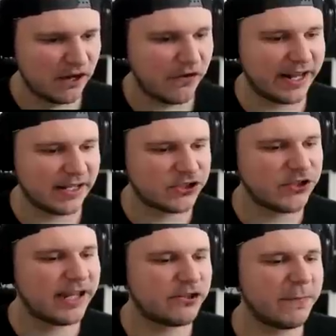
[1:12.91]
Alright, let's
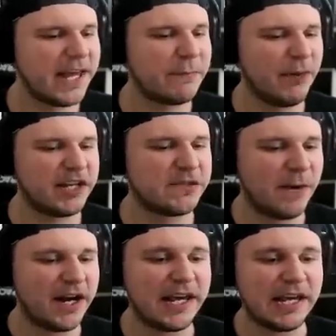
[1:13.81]
try to make Bugs
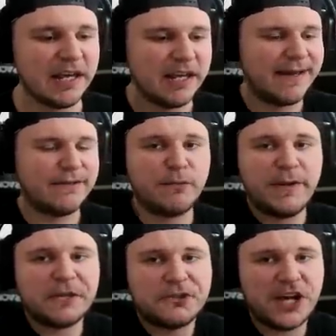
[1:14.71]
Bunny into
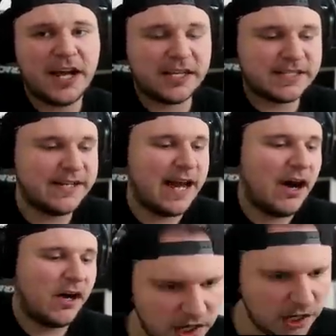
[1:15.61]
Big Chungus
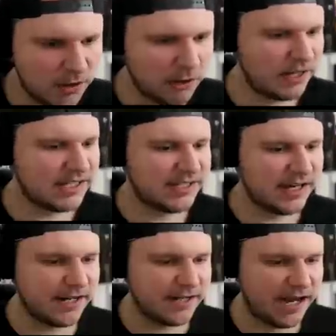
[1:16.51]
now. I don't want to waste
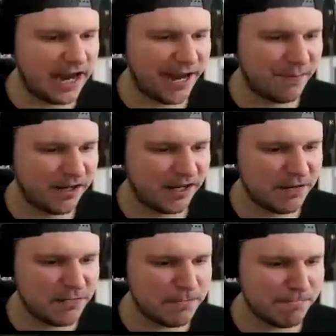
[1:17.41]
any time.
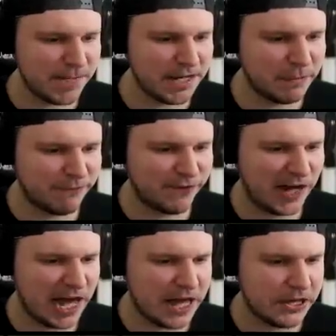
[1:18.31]
Let me
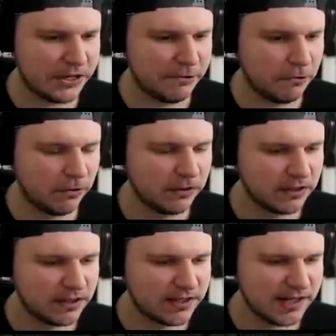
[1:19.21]
memify you.
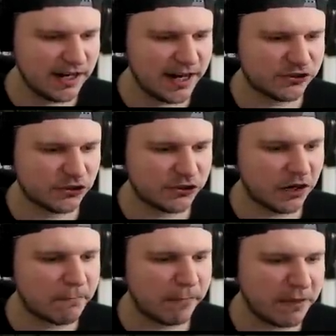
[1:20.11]
Is that an actual
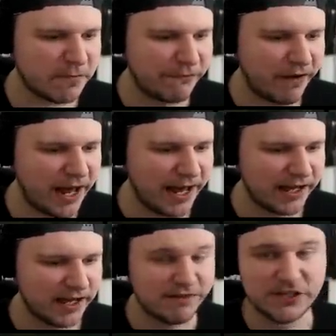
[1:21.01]
term, memify?
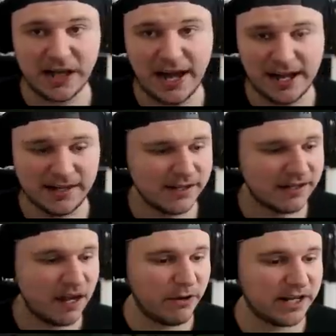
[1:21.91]
If it's not,
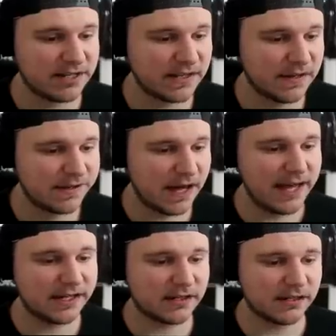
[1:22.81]
now it is.
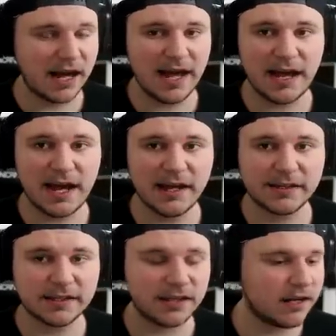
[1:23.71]
I I,
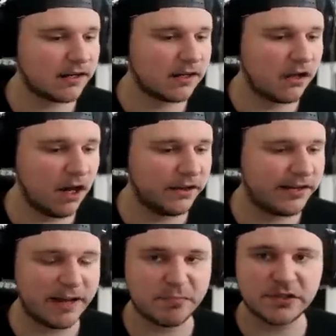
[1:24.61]
I call
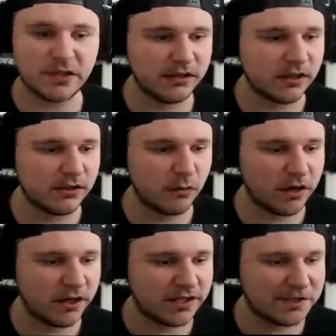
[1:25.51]
dibs on, on the
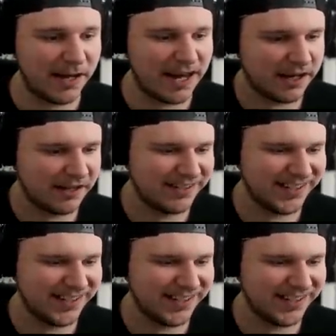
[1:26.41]
word. It's mine.